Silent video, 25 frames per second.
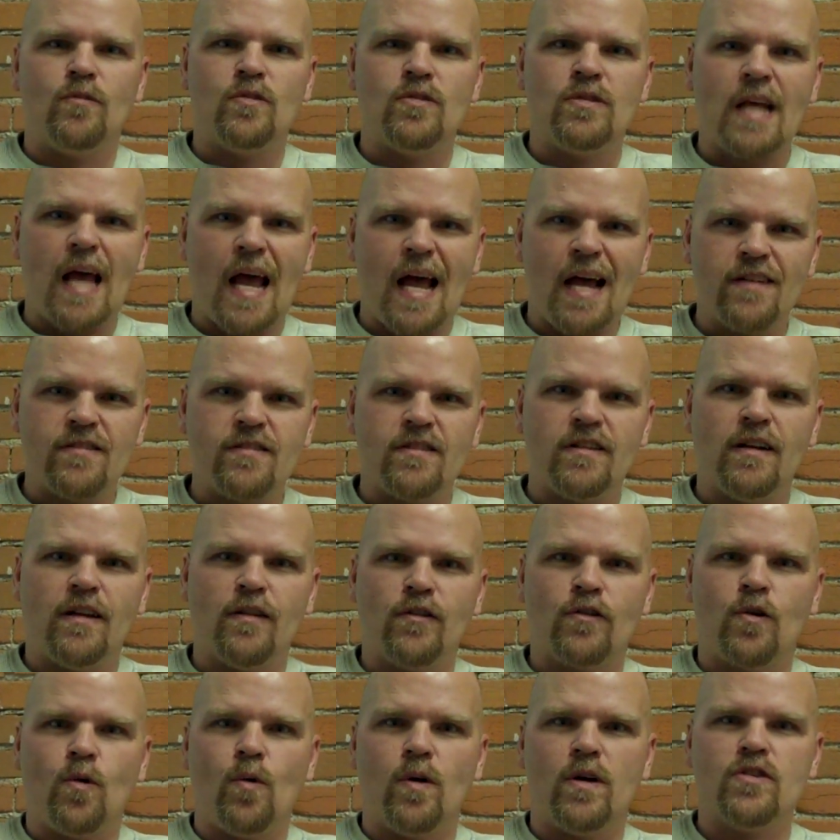Was asked
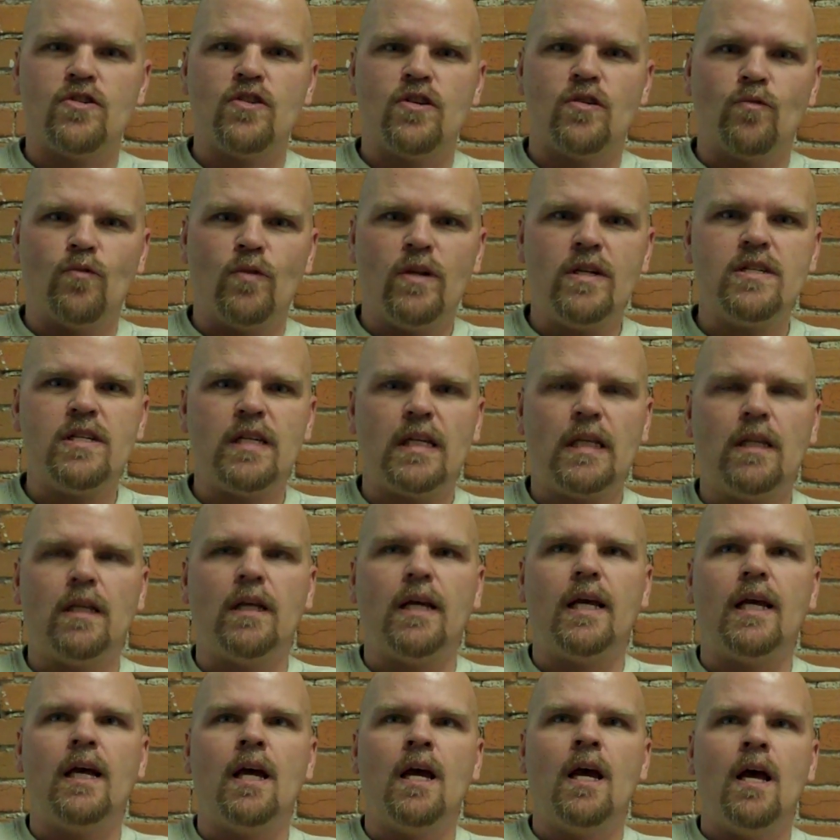another question
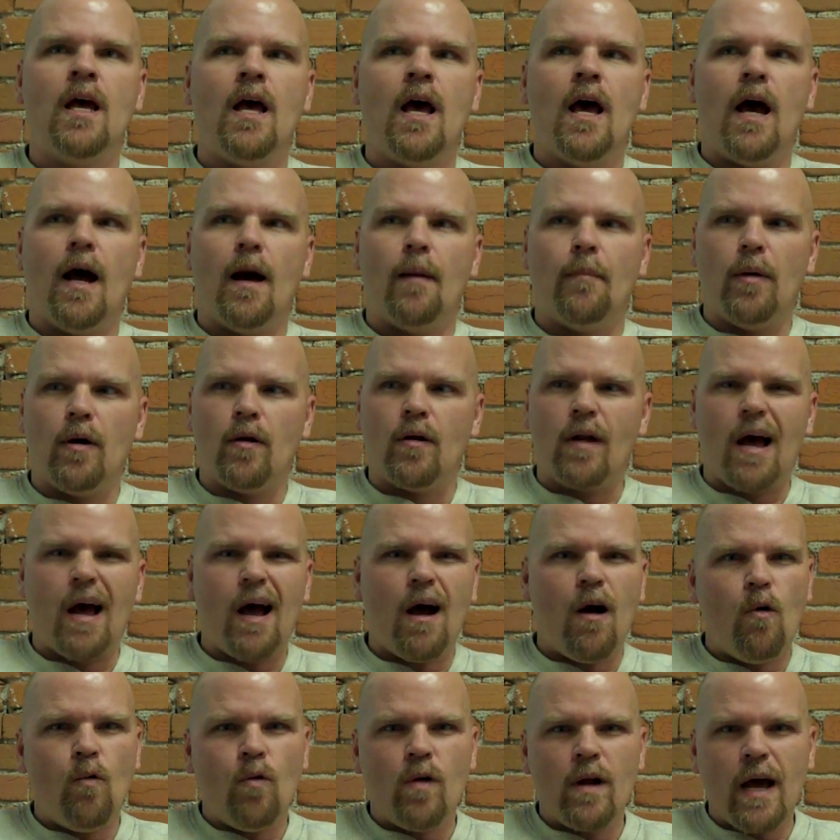recently about
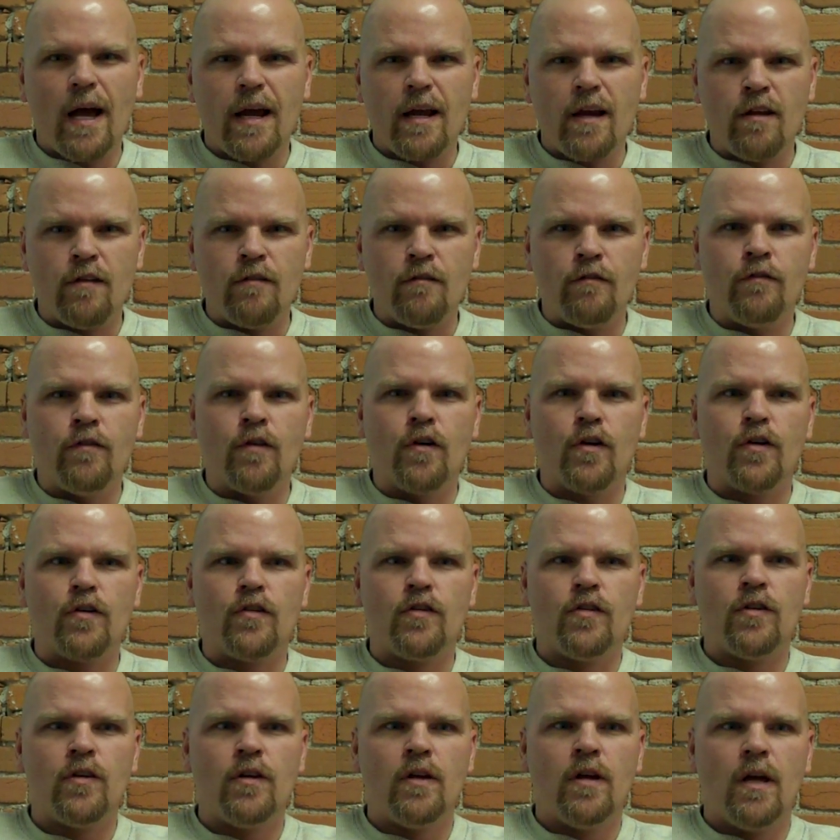how would I
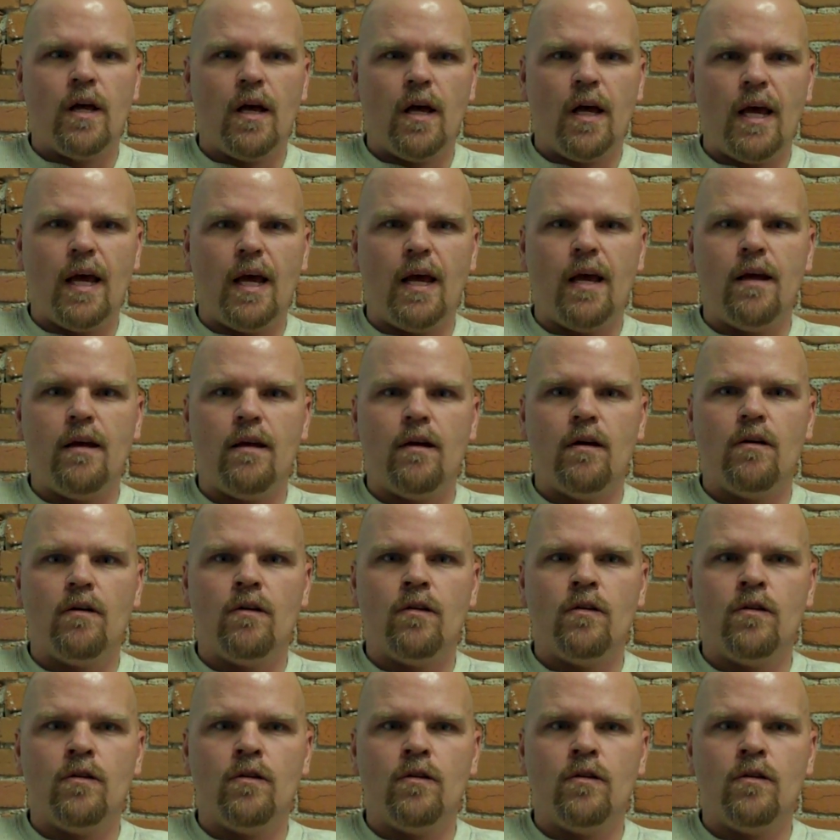convert a